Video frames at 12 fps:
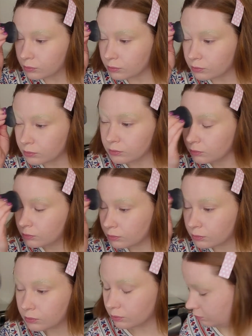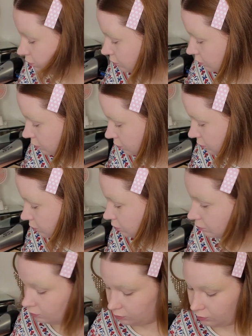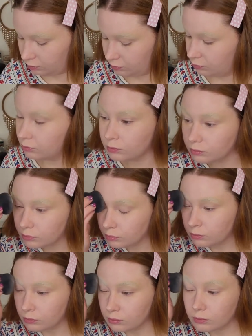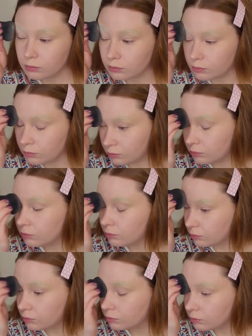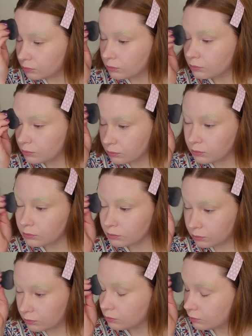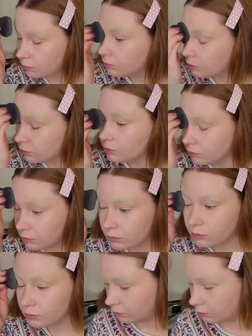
flat side of our blending sponge to set my eyebrows in